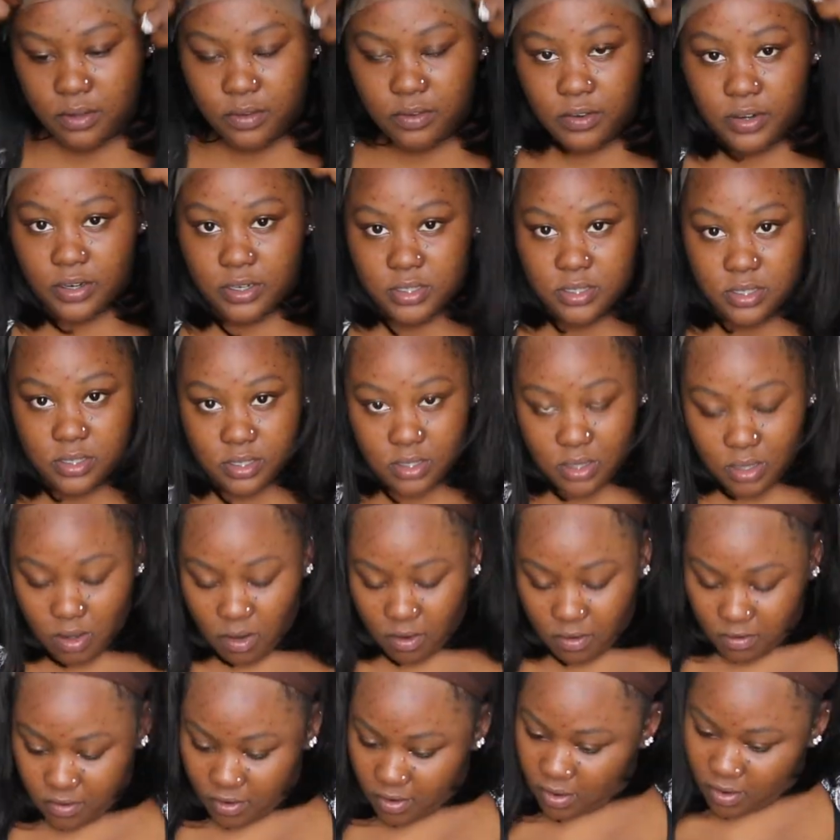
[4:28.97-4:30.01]
First
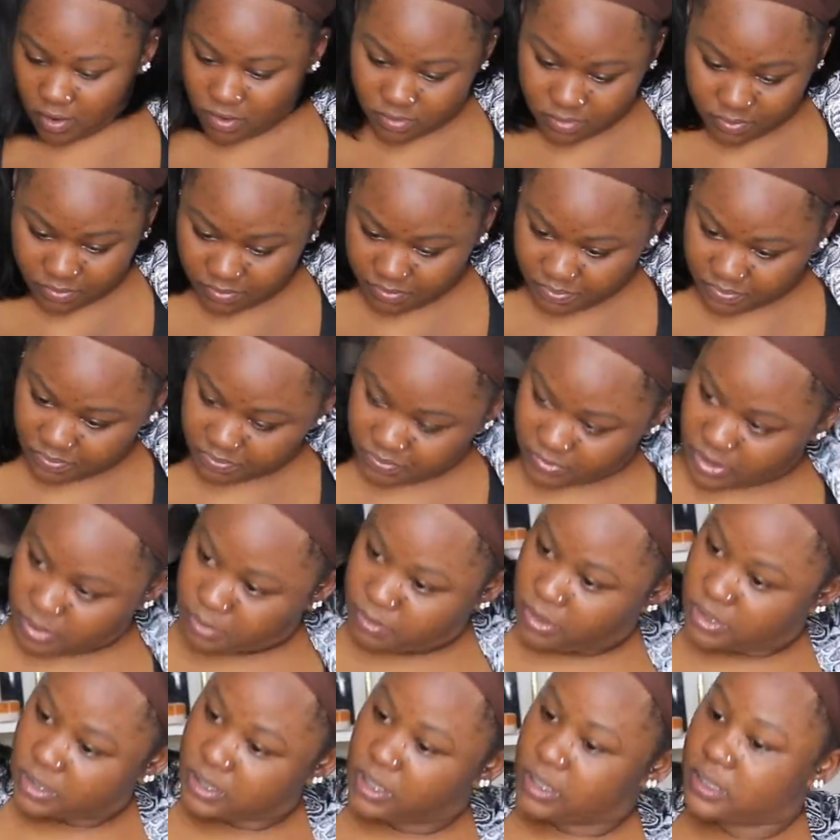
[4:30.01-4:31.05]
of all,
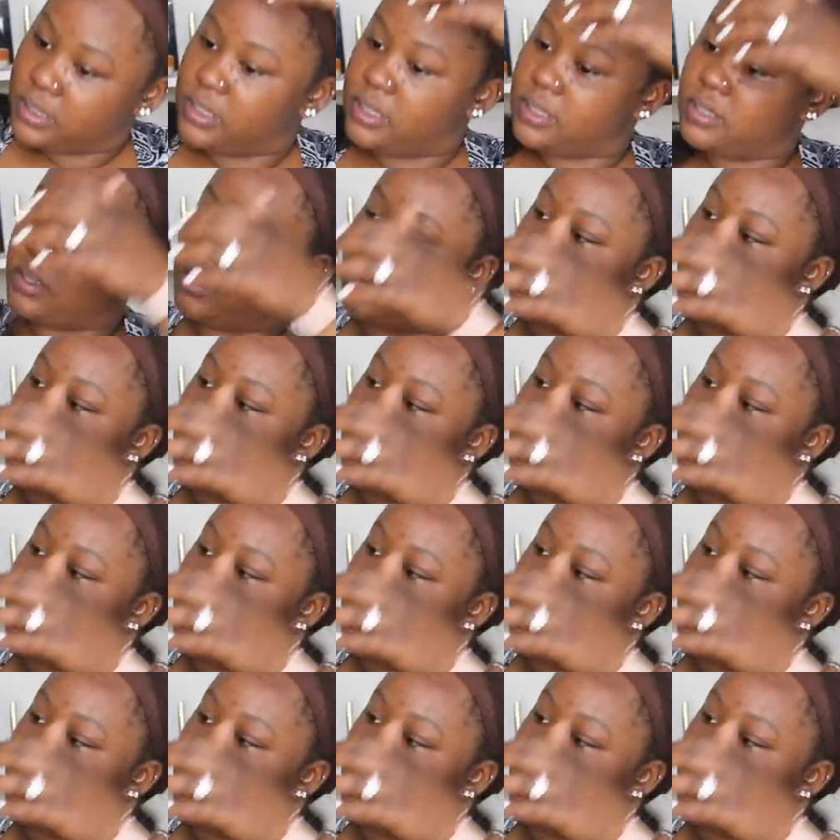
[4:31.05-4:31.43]
let me take this